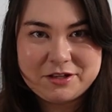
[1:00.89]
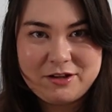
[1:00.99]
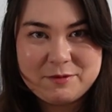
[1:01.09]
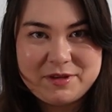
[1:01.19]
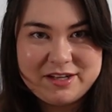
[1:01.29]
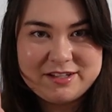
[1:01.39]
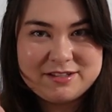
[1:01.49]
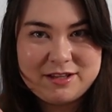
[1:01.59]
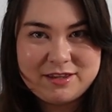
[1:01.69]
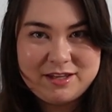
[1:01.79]
the clock
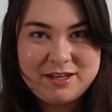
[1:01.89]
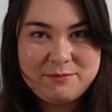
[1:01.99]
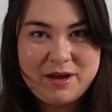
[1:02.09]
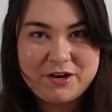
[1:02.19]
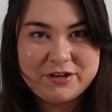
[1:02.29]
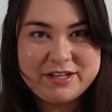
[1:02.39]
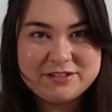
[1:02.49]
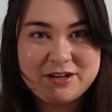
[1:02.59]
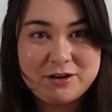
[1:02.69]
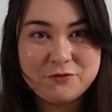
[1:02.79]
because the battery is
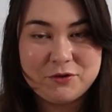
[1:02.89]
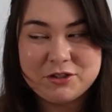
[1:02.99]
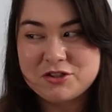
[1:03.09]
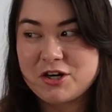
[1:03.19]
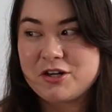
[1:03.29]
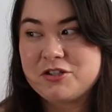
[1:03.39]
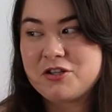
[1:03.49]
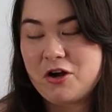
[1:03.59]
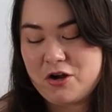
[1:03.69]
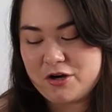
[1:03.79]
not fully charged
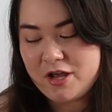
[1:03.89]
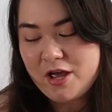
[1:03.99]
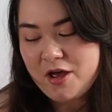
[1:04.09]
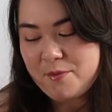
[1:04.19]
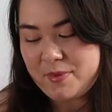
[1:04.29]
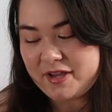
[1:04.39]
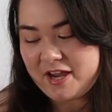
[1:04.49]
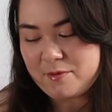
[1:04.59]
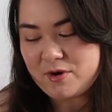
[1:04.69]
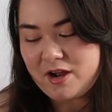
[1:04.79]
on my
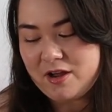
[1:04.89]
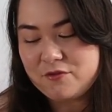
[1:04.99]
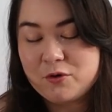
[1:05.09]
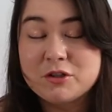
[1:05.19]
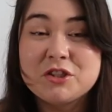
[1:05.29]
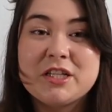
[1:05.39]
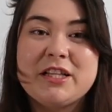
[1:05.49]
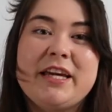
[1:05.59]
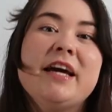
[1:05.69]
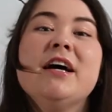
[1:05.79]
camera,
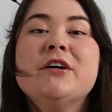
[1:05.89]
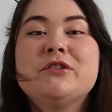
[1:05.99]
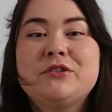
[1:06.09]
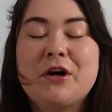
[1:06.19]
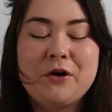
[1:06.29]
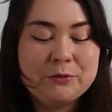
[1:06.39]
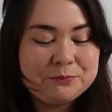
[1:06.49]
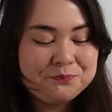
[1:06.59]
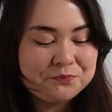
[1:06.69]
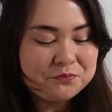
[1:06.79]
unfortunately. So
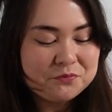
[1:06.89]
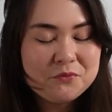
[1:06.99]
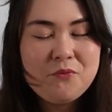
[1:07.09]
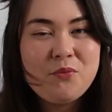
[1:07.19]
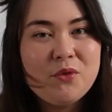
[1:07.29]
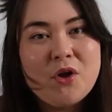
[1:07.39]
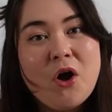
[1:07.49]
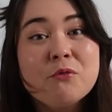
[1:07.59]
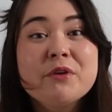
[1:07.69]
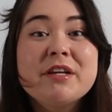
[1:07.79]

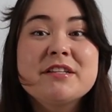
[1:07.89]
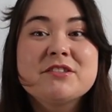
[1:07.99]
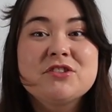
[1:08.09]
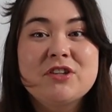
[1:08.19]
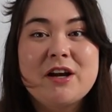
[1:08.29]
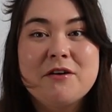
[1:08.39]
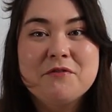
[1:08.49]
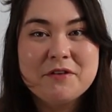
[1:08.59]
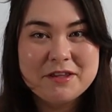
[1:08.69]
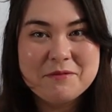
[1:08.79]
hopefully it doesn't shut
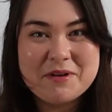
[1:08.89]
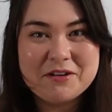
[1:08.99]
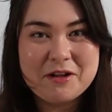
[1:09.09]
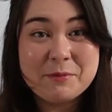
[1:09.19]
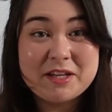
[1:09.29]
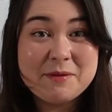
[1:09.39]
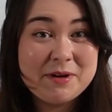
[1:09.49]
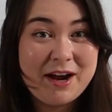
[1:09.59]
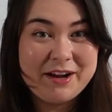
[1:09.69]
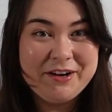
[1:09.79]
off in the middle. I'm gonna keep
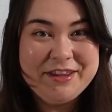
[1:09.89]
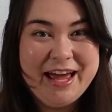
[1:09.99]
an eye on